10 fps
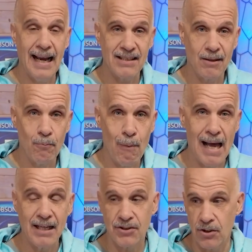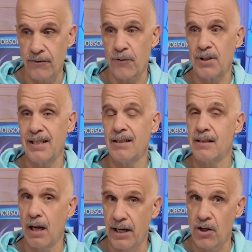as a monitor for the
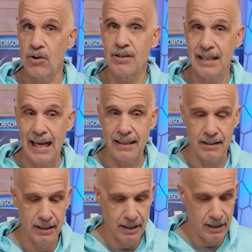entire set?